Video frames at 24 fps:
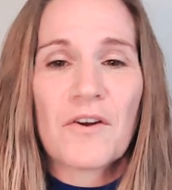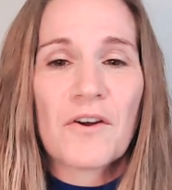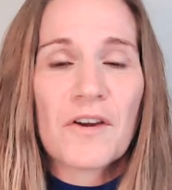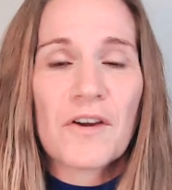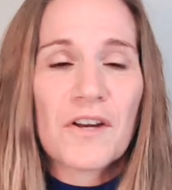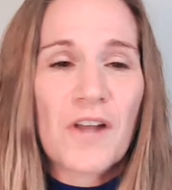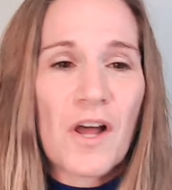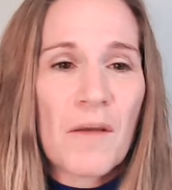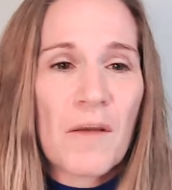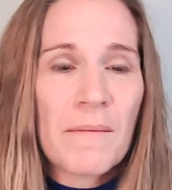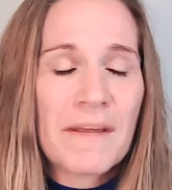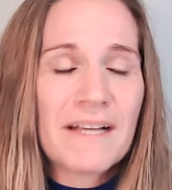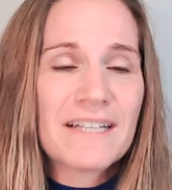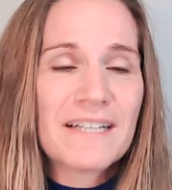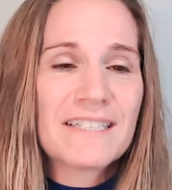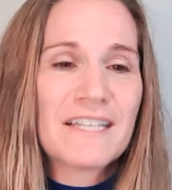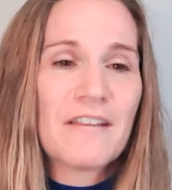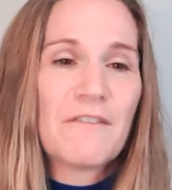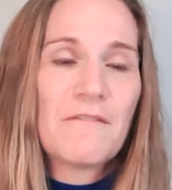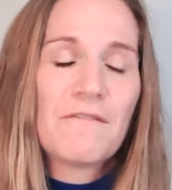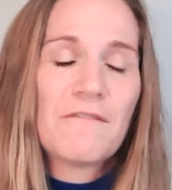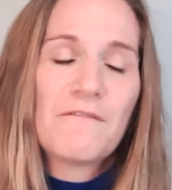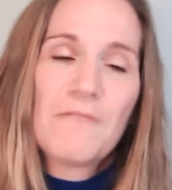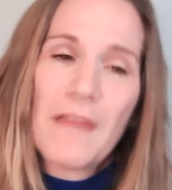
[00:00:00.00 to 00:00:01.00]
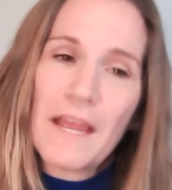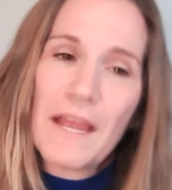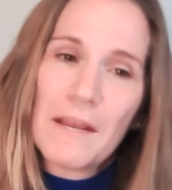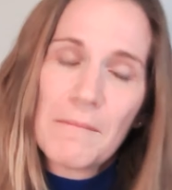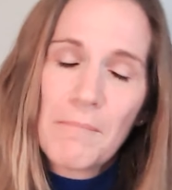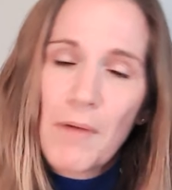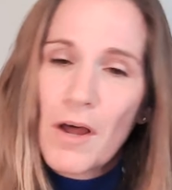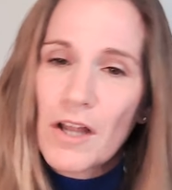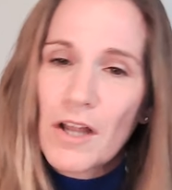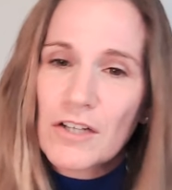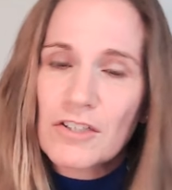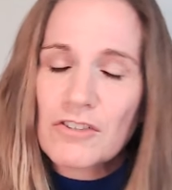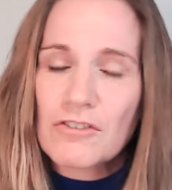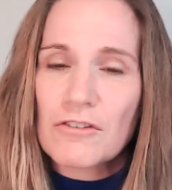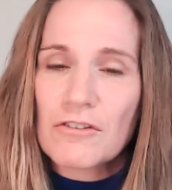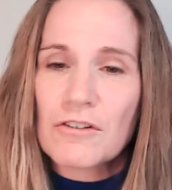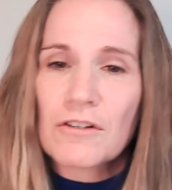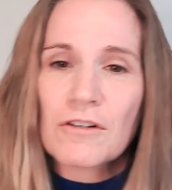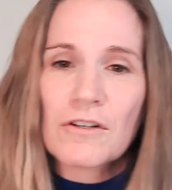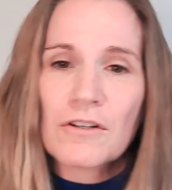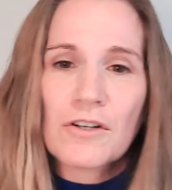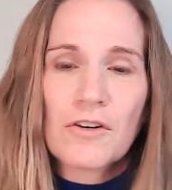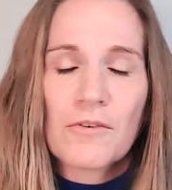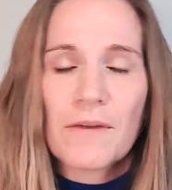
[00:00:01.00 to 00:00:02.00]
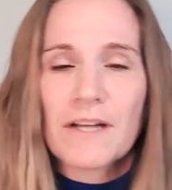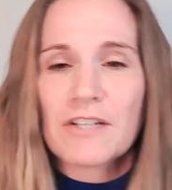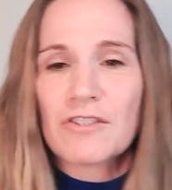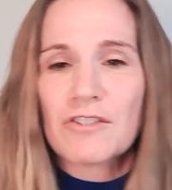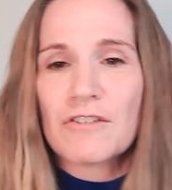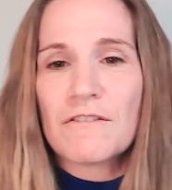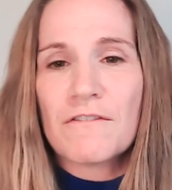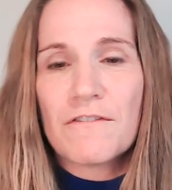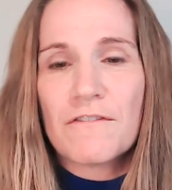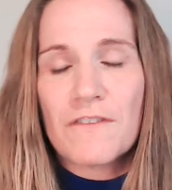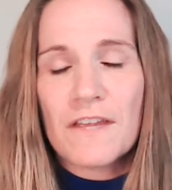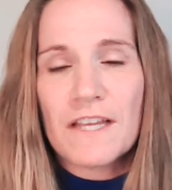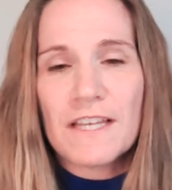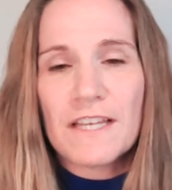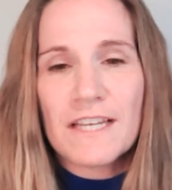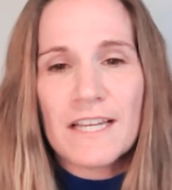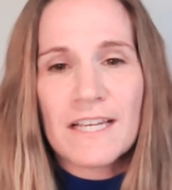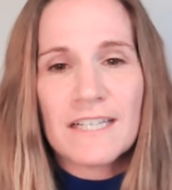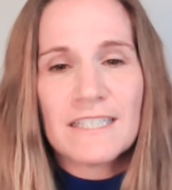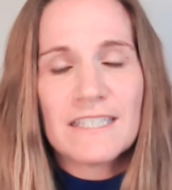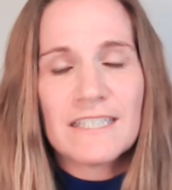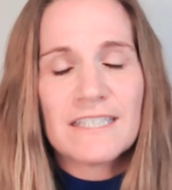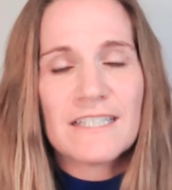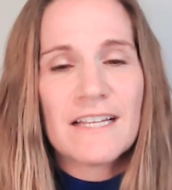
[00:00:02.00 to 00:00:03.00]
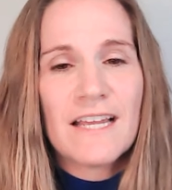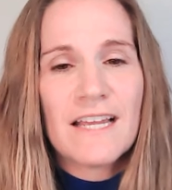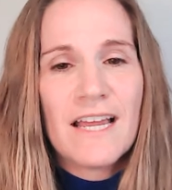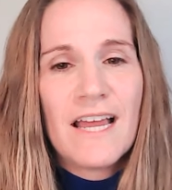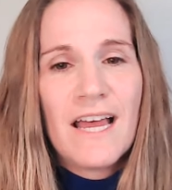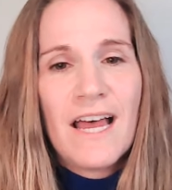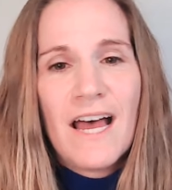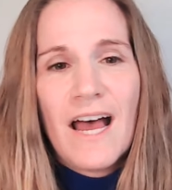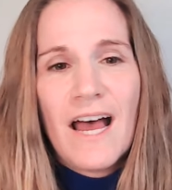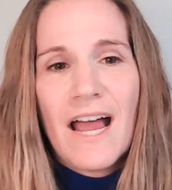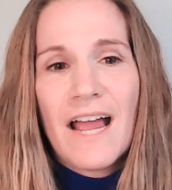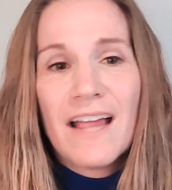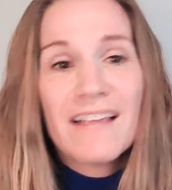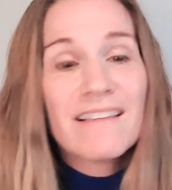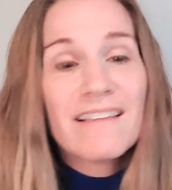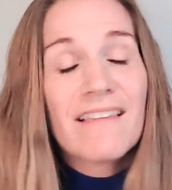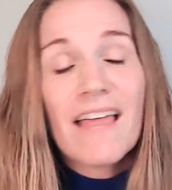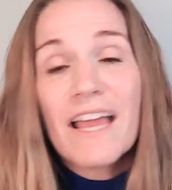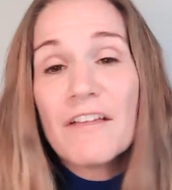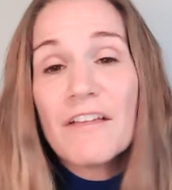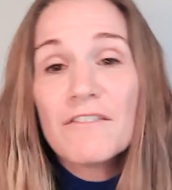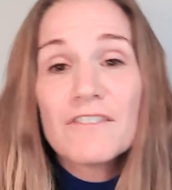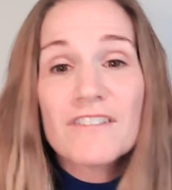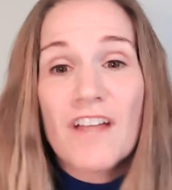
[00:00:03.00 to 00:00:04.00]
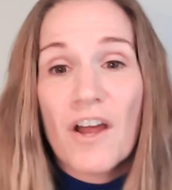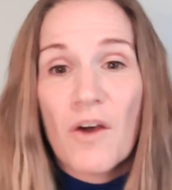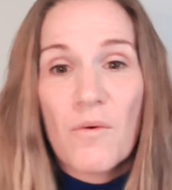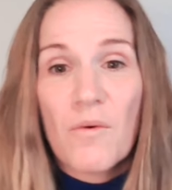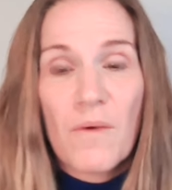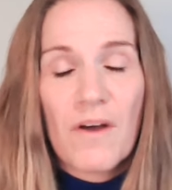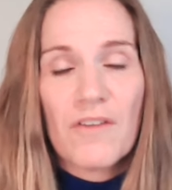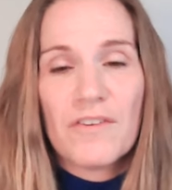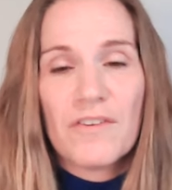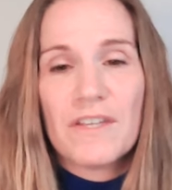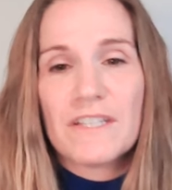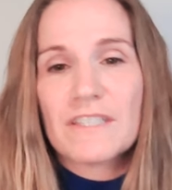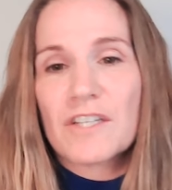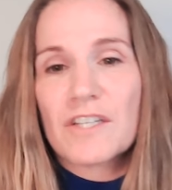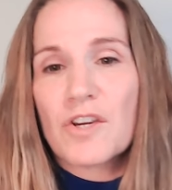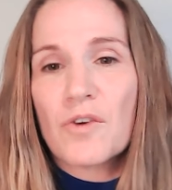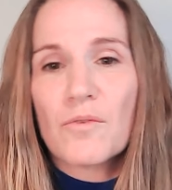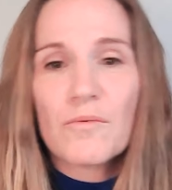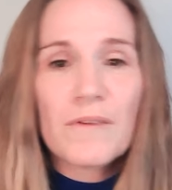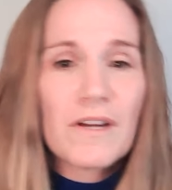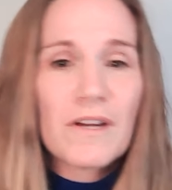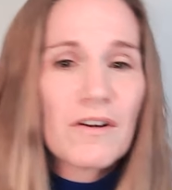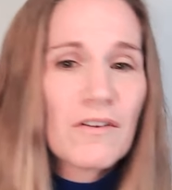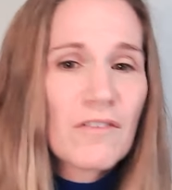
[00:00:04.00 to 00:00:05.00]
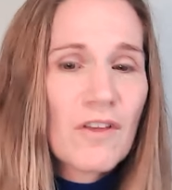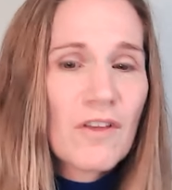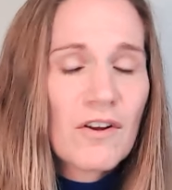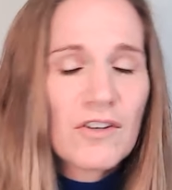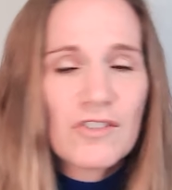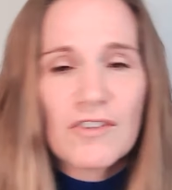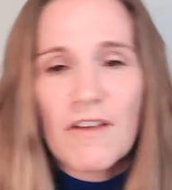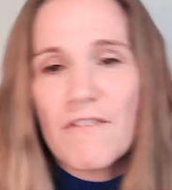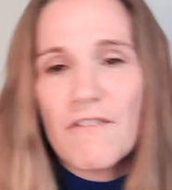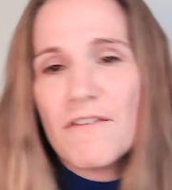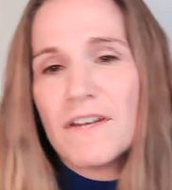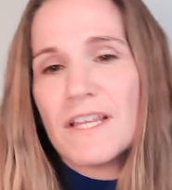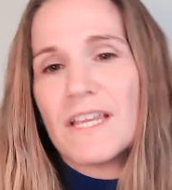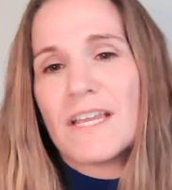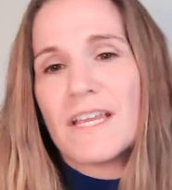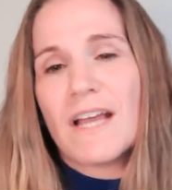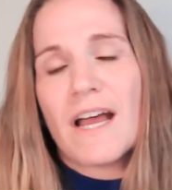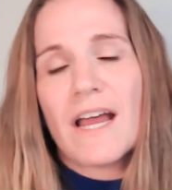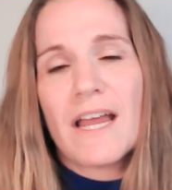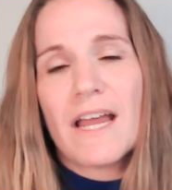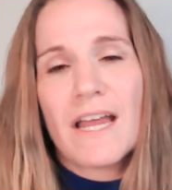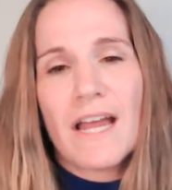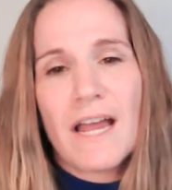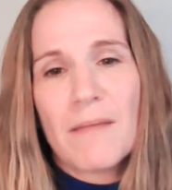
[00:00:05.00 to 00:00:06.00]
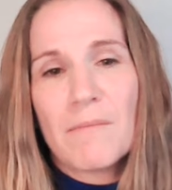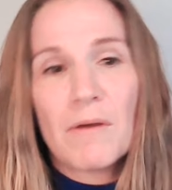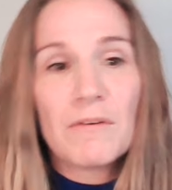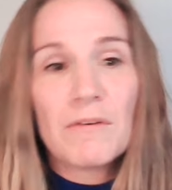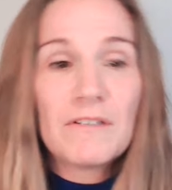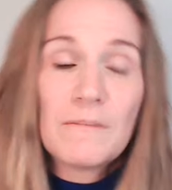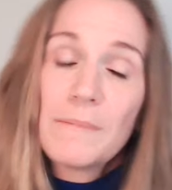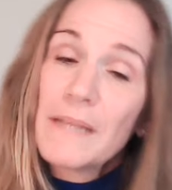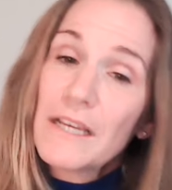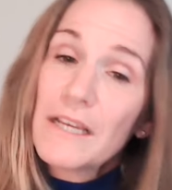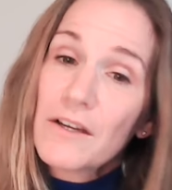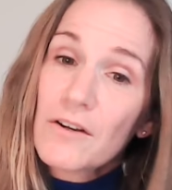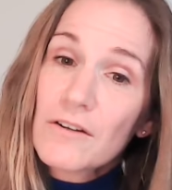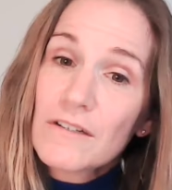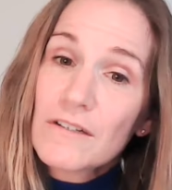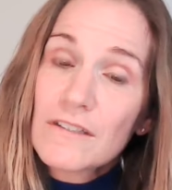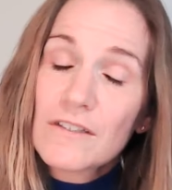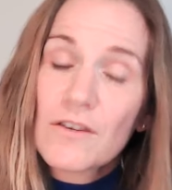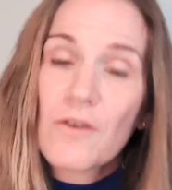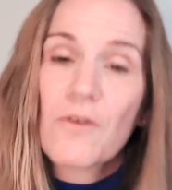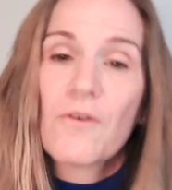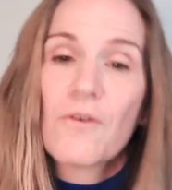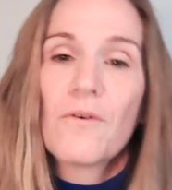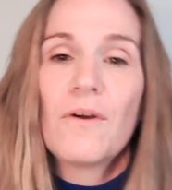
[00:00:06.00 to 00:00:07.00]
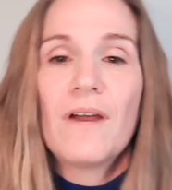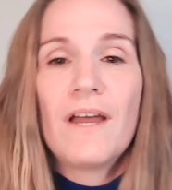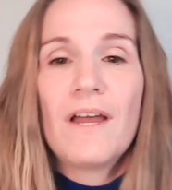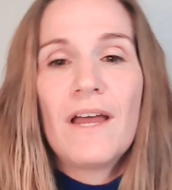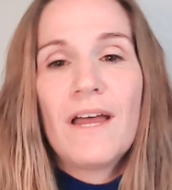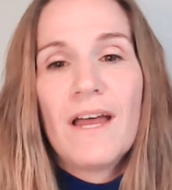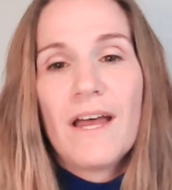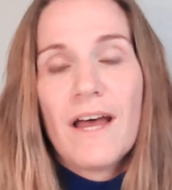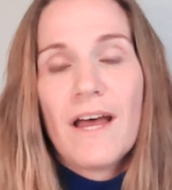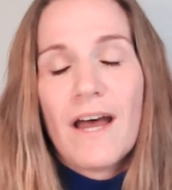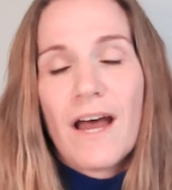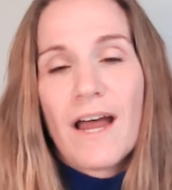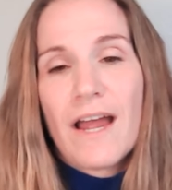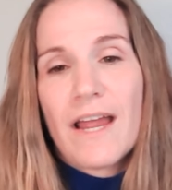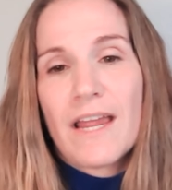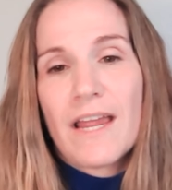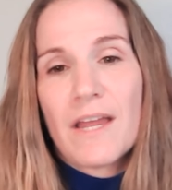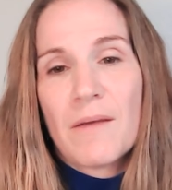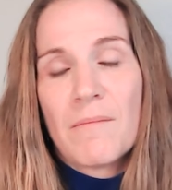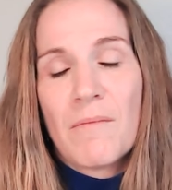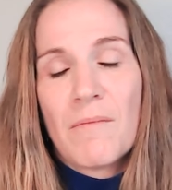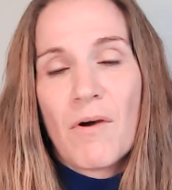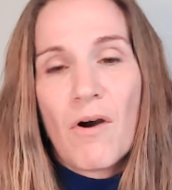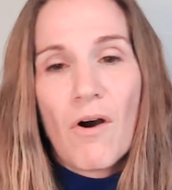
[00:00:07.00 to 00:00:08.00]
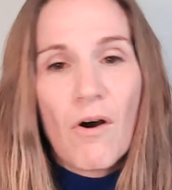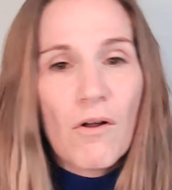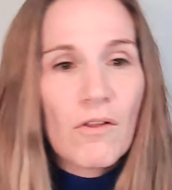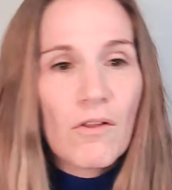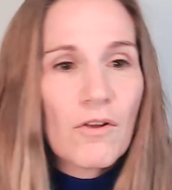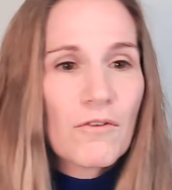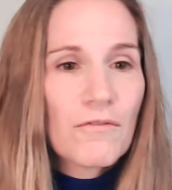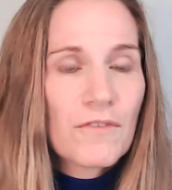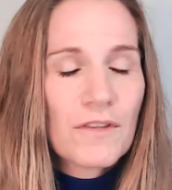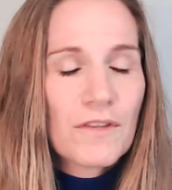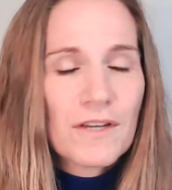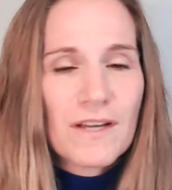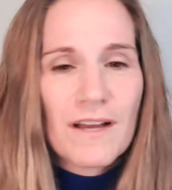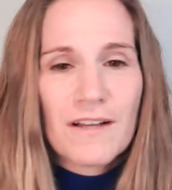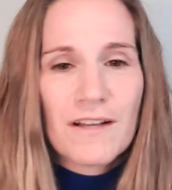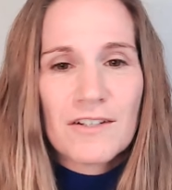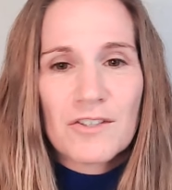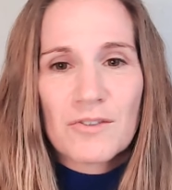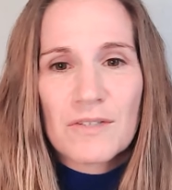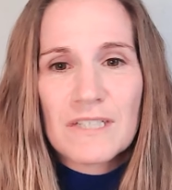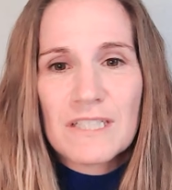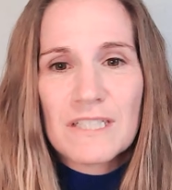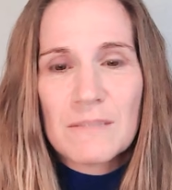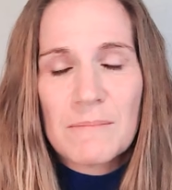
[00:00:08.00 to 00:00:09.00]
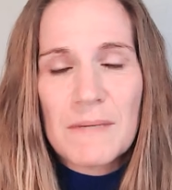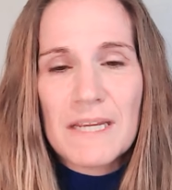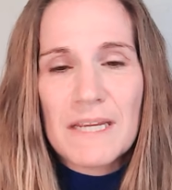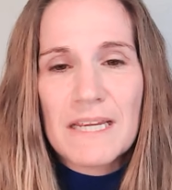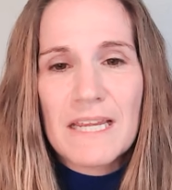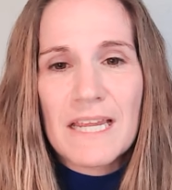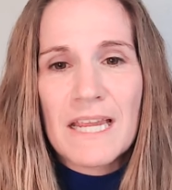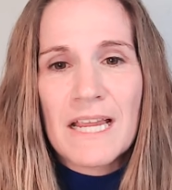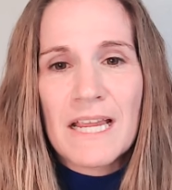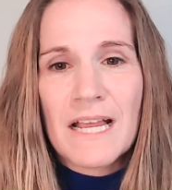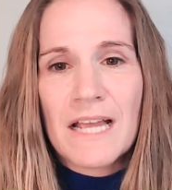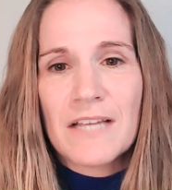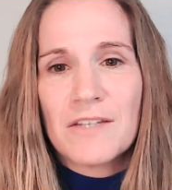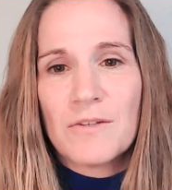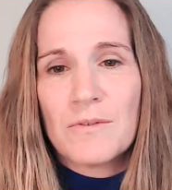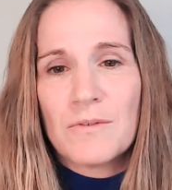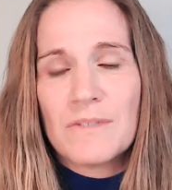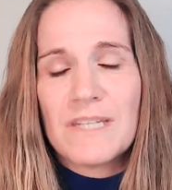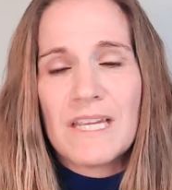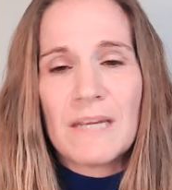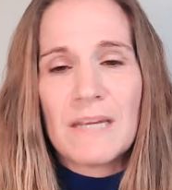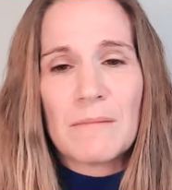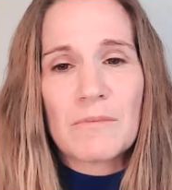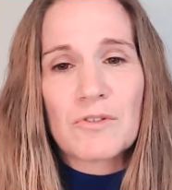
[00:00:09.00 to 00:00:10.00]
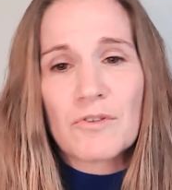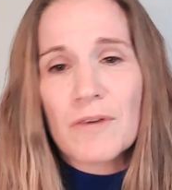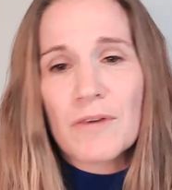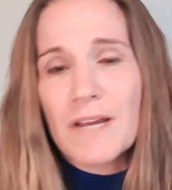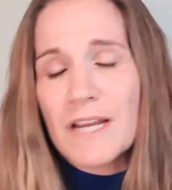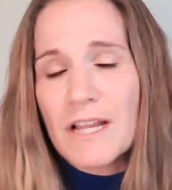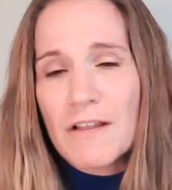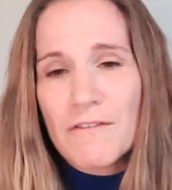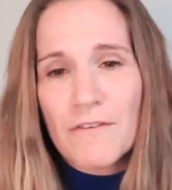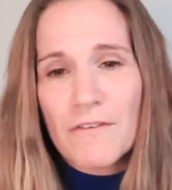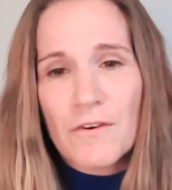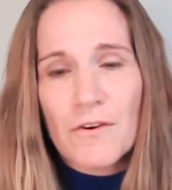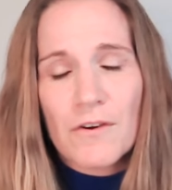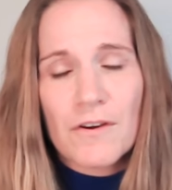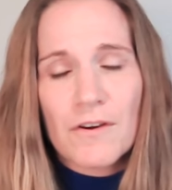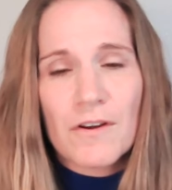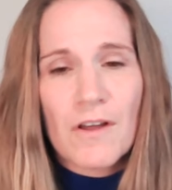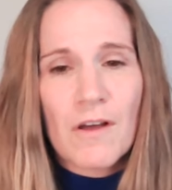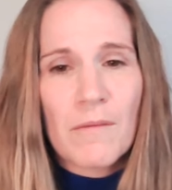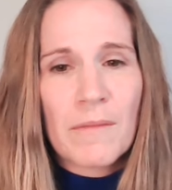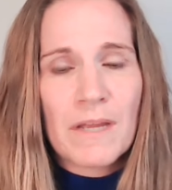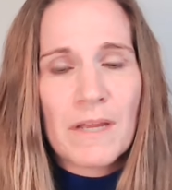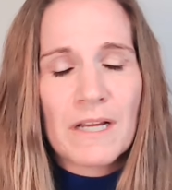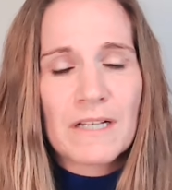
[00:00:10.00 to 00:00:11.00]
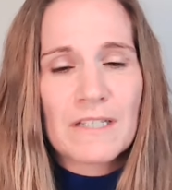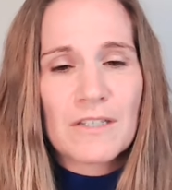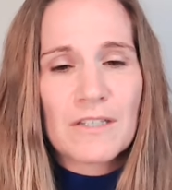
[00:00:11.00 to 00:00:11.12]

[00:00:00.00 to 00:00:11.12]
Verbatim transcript: ergonomics and, and posture correction, fitness, and lifestyle wellness, career longevity. I, I'm a speaker, so I am all over the country speaking. I do team training for ergonomics.